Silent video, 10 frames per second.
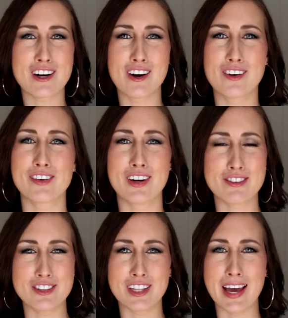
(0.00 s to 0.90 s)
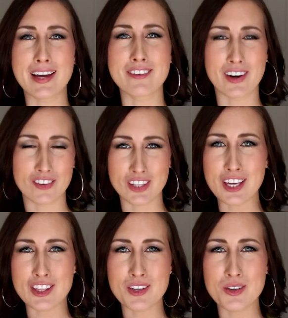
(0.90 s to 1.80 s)
their own, whatever you like, whatever
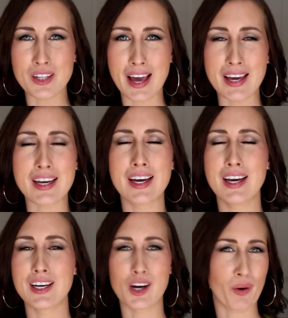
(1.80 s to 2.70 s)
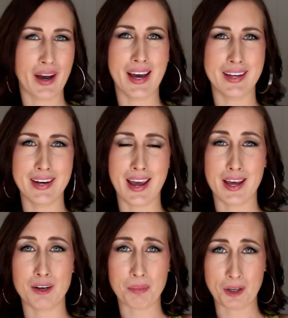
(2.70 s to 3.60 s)
length you like, go ahead
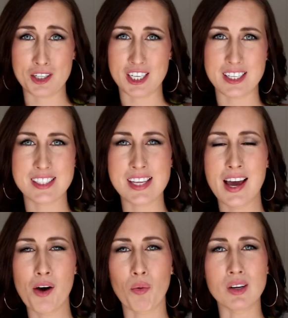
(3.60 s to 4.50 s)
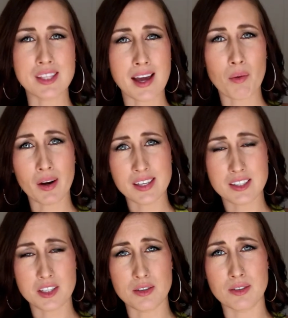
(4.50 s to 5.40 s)
and purchase. One thing I
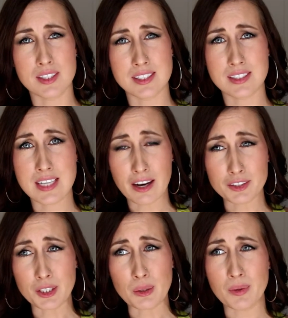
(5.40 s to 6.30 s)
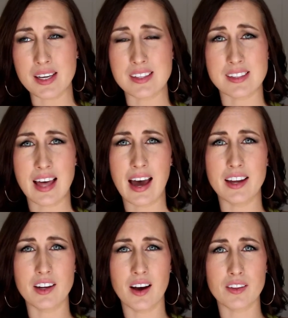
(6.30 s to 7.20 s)
wanted to tell you is
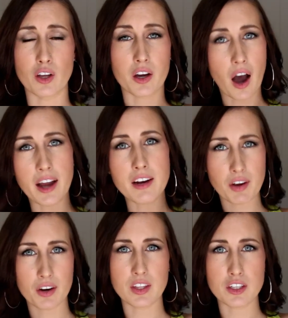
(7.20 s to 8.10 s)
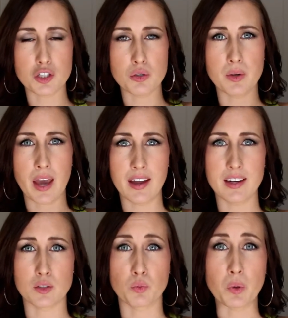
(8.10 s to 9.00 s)
that the kind of hair that you
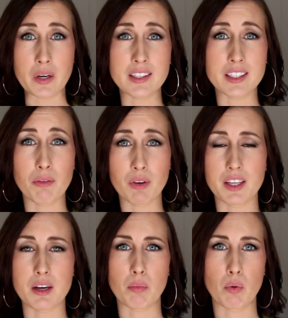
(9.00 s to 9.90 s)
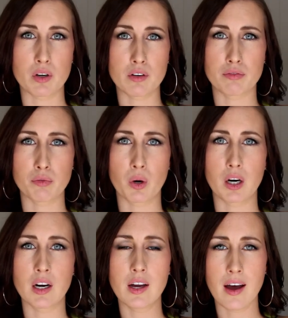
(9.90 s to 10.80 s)
get is really, really important
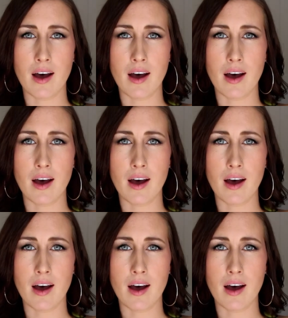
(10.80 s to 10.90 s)
for